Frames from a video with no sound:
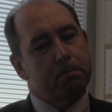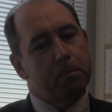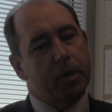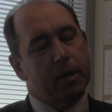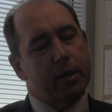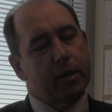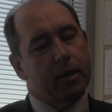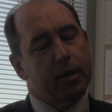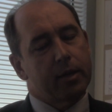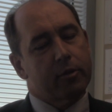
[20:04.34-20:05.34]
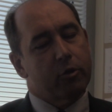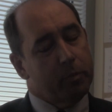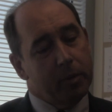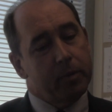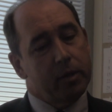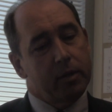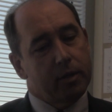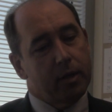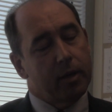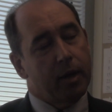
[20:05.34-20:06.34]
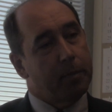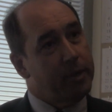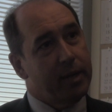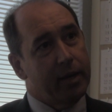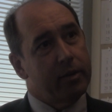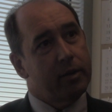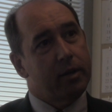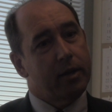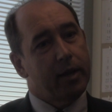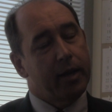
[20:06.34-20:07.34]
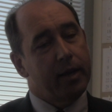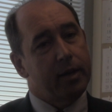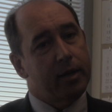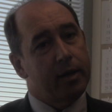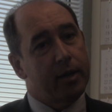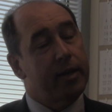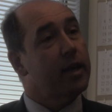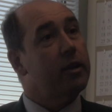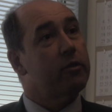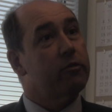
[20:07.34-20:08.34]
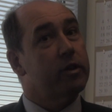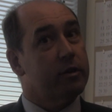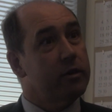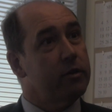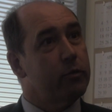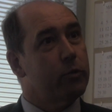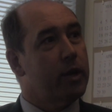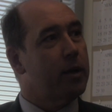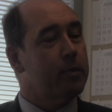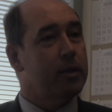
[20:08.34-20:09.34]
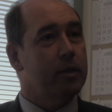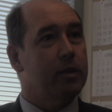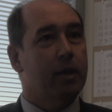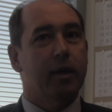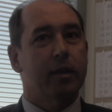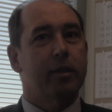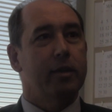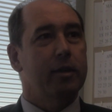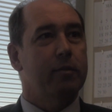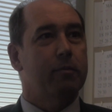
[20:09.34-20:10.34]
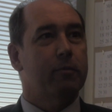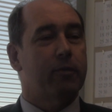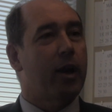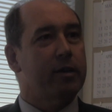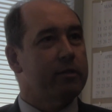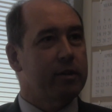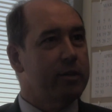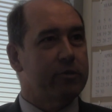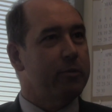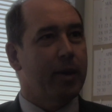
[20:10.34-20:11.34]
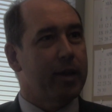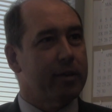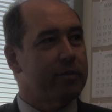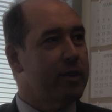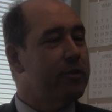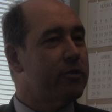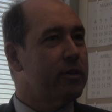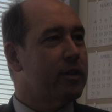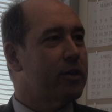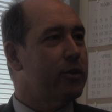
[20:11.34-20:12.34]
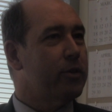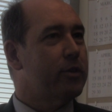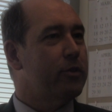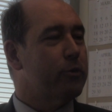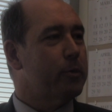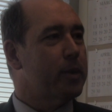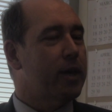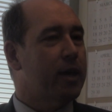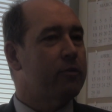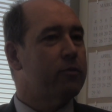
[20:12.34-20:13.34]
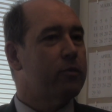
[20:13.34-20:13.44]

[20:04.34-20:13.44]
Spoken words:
But so people up and down, and again, the return would not be the fiery, dramatic reentry that you normally have,